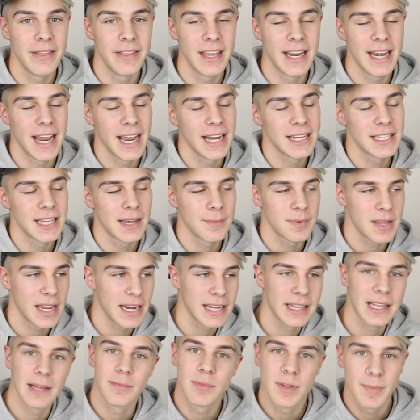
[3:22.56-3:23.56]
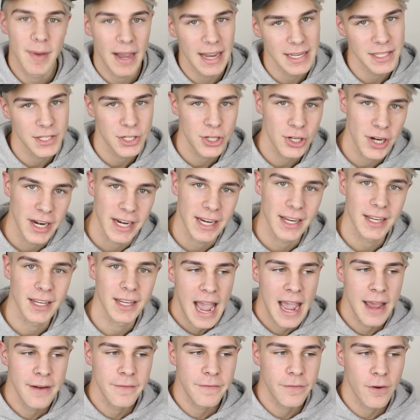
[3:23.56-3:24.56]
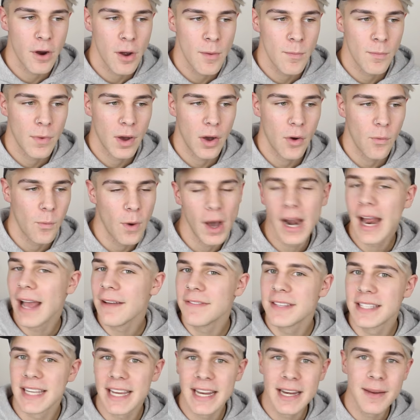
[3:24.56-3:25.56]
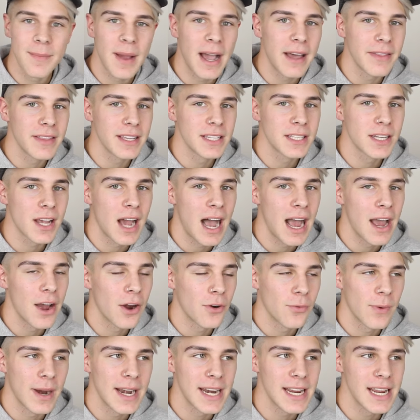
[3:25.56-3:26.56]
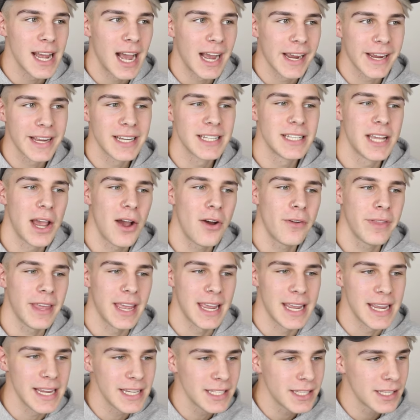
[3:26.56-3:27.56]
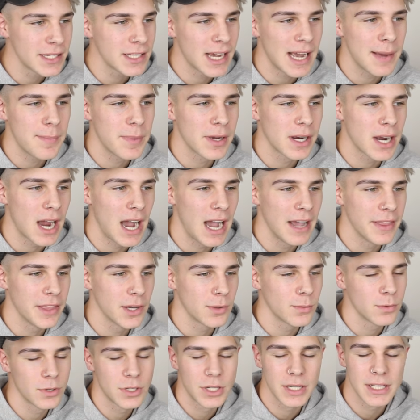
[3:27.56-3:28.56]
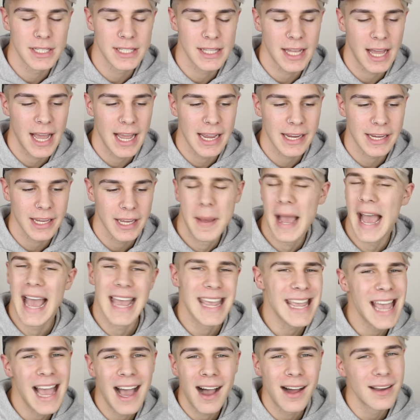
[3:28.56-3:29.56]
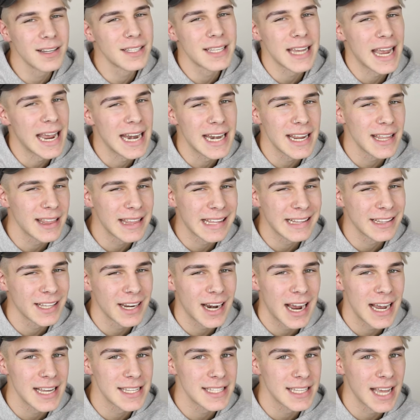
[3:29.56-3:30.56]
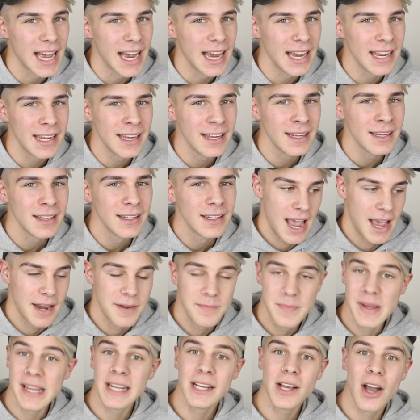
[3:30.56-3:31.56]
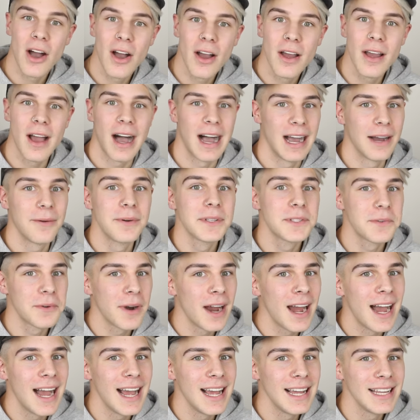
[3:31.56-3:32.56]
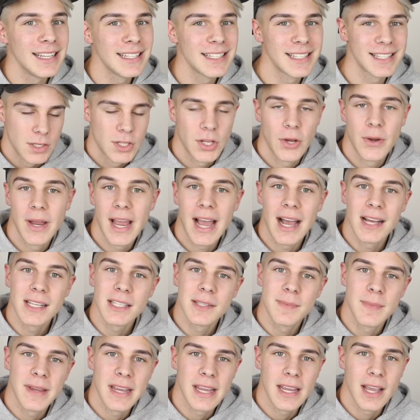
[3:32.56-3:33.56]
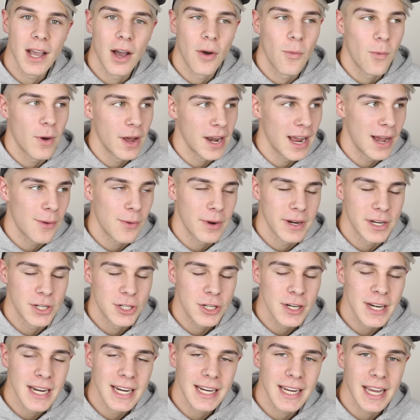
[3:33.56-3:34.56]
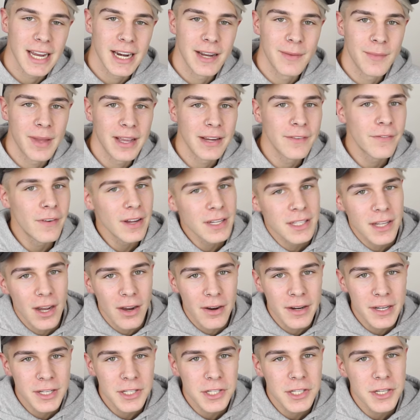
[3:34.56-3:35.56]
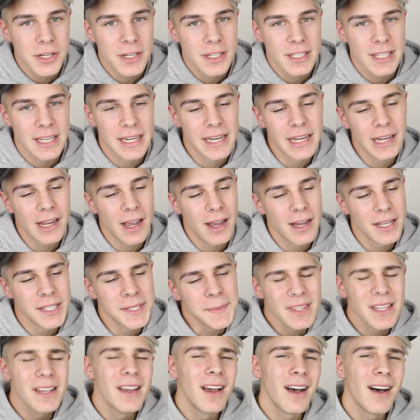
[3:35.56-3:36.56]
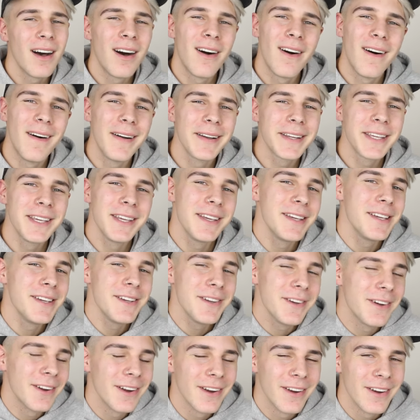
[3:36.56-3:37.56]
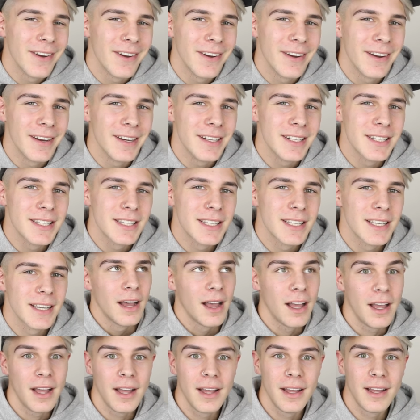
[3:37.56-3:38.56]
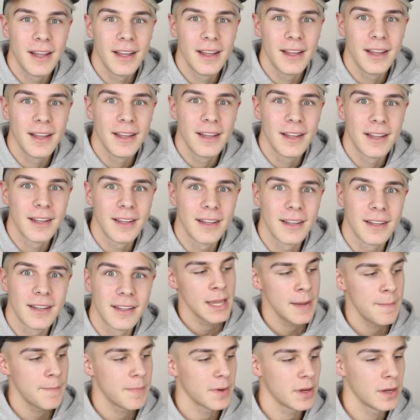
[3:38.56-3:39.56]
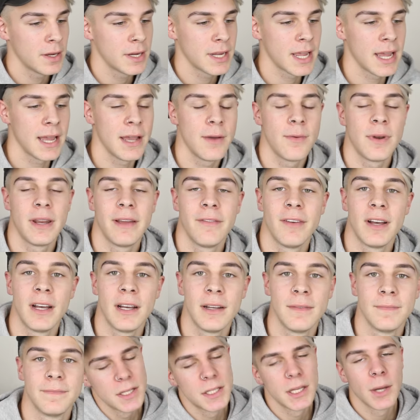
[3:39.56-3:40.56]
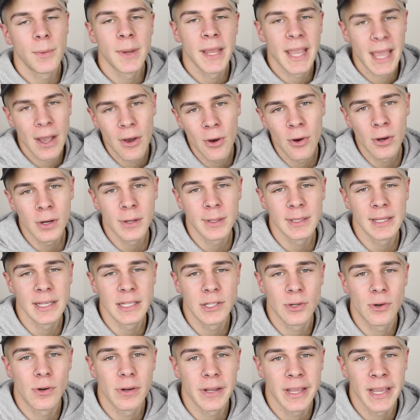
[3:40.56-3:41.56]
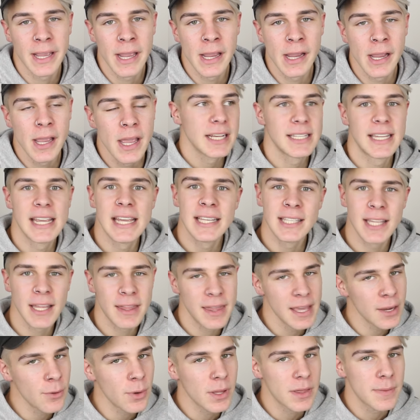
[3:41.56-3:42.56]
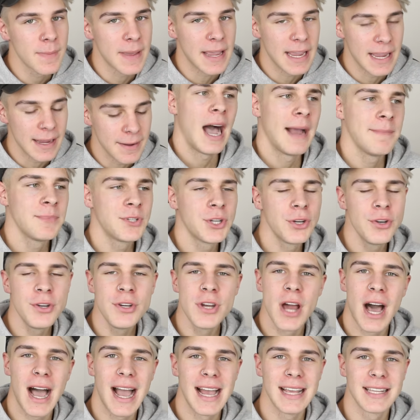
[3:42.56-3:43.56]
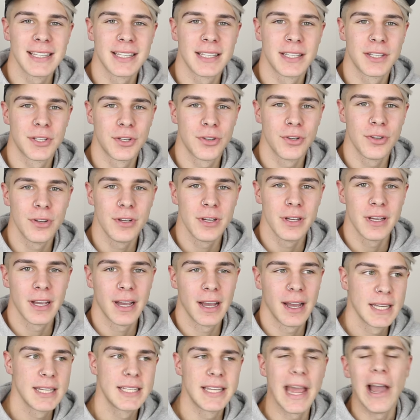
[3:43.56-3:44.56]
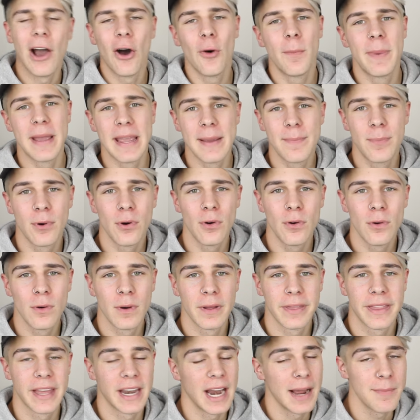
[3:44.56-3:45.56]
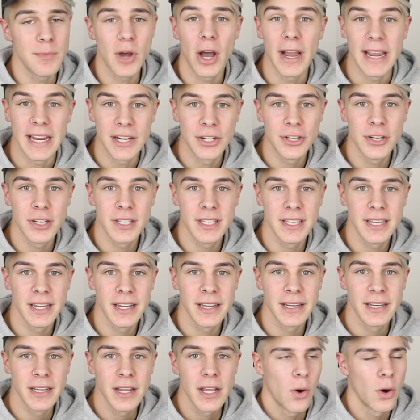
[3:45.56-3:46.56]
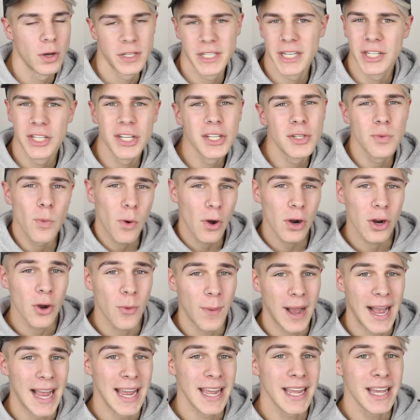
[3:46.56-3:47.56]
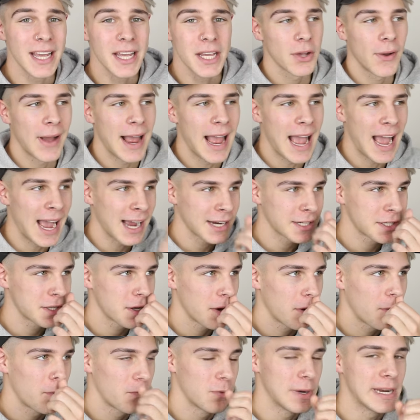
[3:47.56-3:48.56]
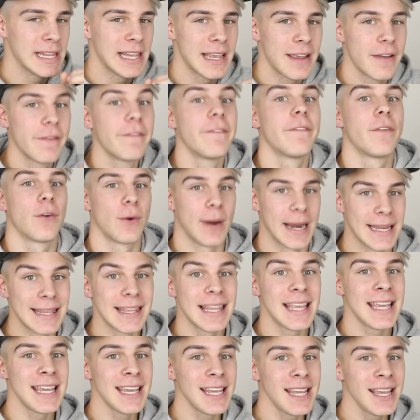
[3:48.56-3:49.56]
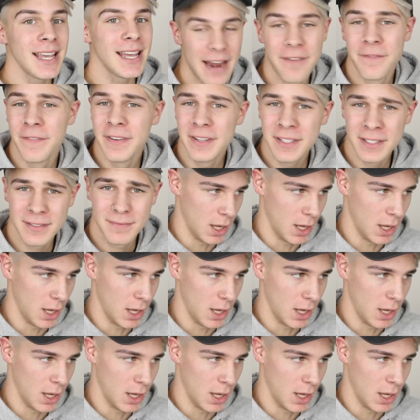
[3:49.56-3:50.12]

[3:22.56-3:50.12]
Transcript: and then ends up getting them to buy us a drink. And from what I've seen about this guy already, I can tell that he's the type of guy that would just like pay out to anything that I say, and bingo, I was right. So he asked me what I want to drink, and I'm like, vodka orange juice, and he goes, aw, cute. Yep, okay, whatever. So we get awkwardly talking, because here's the thing with me. I'm too nice to tell people that I'm not interested, or to just walk away, so I act really friendly, and